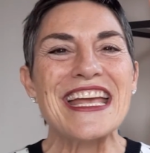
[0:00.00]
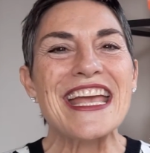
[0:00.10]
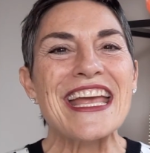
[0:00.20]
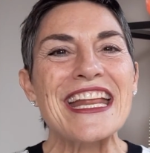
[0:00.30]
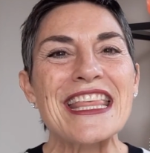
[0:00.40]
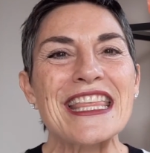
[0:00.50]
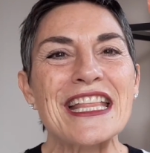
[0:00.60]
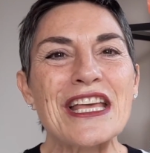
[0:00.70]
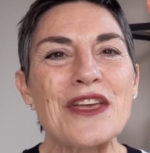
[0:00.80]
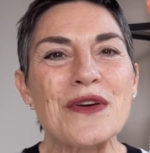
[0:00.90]
Anything
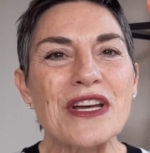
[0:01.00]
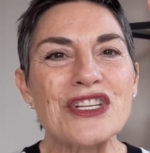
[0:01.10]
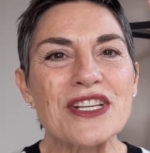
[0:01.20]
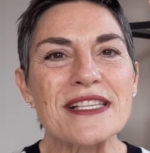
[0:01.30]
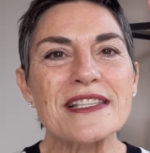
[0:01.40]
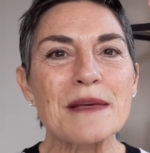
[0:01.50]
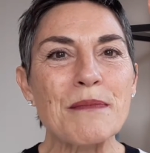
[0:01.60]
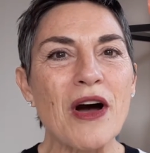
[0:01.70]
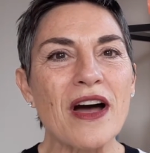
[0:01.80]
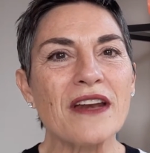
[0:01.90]
that you can just sip
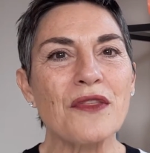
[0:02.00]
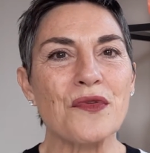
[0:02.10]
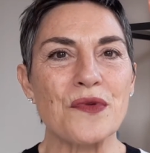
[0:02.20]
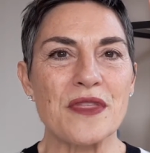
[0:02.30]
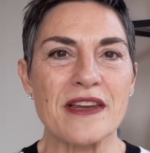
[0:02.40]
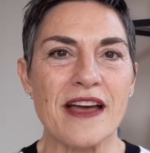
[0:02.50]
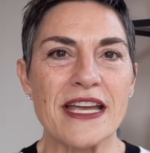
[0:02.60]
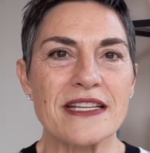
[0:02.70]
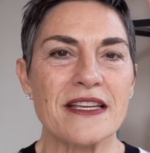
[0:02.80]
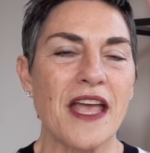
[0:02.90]
on through the
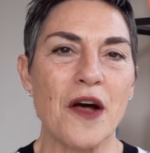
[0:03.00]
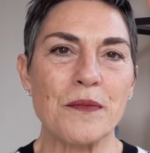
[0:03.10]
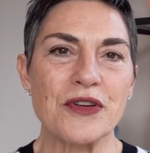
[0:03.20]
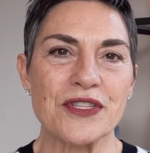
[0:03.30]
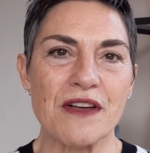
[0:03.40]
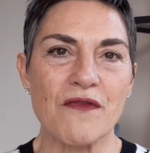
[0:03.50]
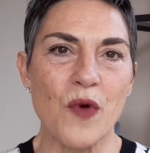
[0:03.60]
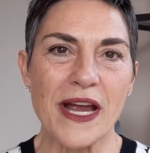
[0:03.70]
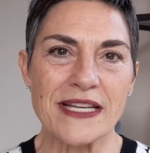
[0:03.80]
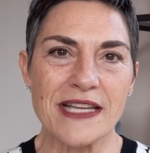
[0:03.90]
night to help yourself
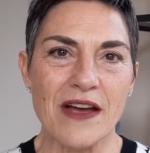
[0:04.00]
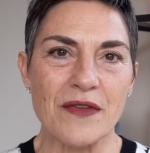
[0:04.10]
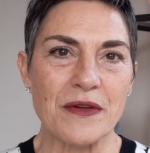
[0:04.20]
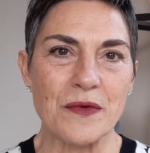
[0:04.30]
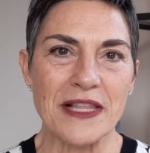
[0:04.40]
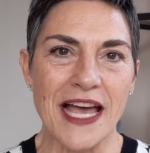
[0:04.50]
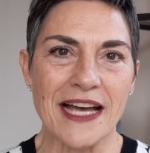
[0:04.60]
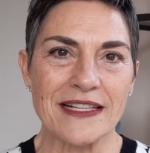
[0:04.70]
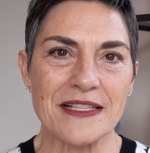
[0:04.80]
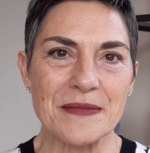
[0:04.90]
wind down and
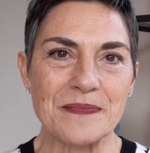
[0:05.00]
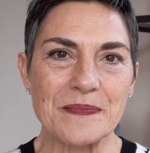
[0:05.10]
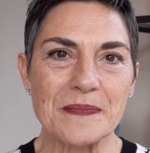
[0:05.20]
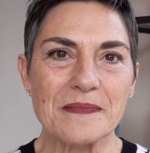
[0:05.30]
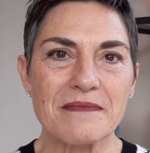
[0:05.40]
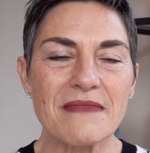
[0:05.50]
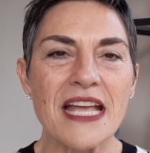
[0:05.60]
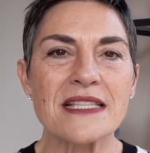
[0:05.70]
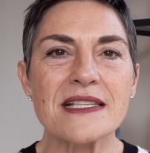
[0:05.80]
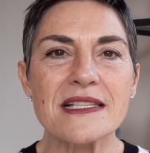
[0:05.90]
relax
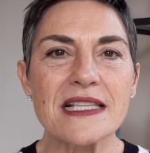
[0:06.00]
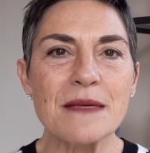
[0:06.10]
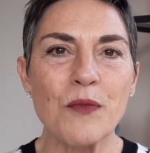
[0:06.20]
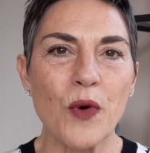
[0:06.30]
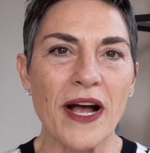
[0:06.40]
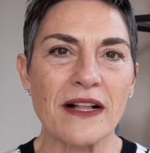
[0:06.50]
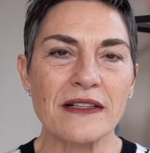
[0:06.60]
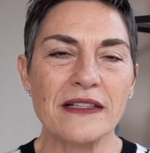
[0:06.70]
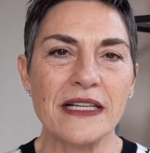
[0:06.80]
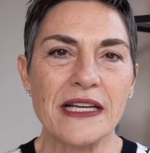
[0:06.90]
and sleep well
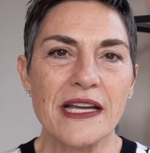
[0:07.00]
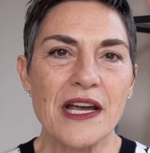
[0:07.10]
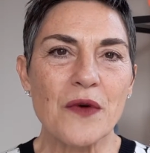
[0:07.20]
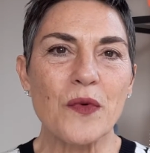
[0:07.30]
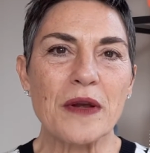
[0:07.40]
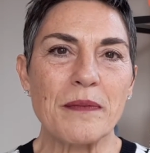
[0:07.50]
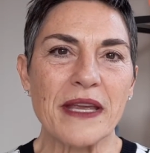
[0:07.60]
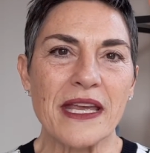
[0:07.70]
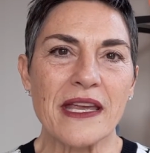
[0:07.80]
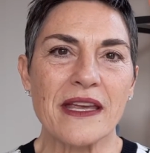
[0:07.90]
would
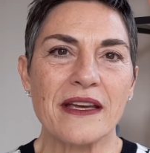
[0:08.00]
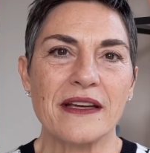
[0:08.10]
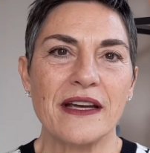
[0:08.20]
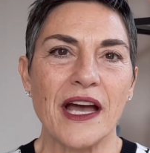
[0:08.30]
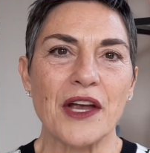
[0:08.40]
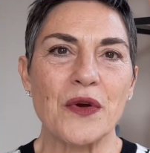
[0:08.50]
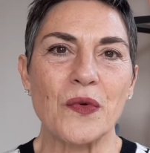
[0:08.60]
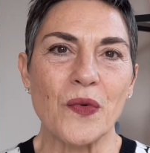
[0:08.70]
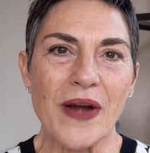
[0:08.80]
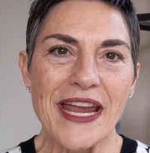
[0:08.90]
be a
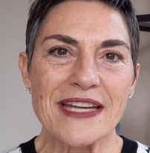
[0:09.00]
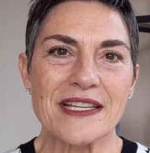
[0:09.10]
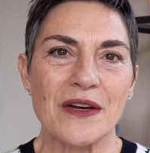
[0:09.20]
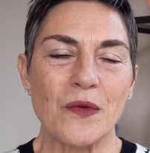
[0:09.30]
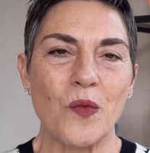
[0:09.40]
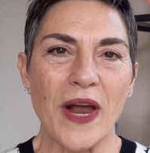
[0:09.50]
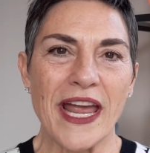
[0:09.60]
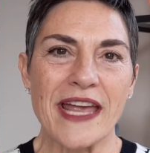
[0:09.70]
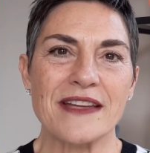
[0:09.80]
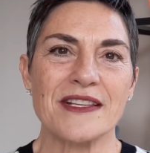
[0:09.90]
great
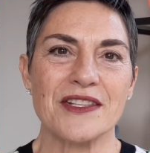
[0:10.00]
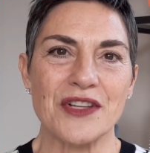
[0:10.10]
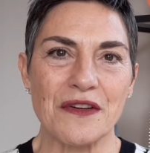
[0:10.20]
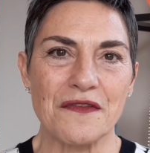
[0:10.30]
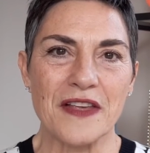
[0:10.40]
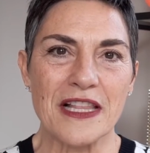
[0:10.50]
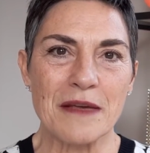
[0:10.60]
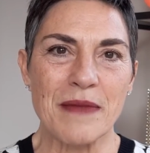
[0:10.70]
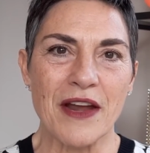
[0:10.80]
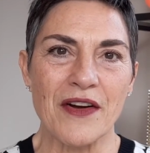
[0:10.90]
way to start
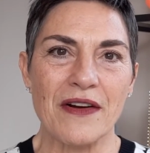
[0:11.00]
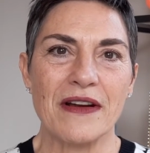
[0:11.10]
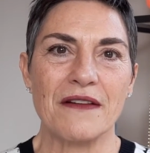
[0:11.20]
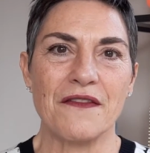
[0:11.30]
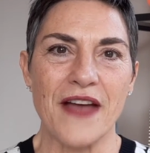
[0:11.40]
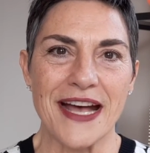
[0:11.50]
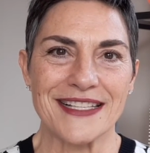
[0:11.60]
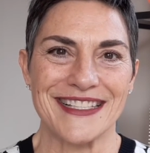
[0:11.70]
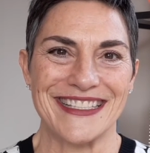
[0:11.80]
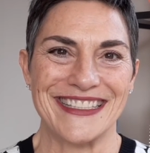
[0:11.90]
feeling better
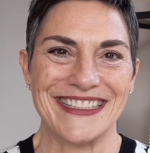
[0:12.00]
fast.